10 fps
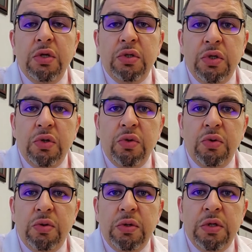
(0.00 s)
2,
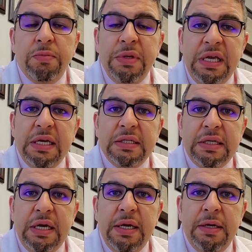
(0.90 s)
the
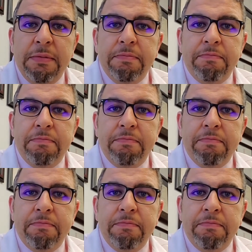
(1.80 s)
PSA,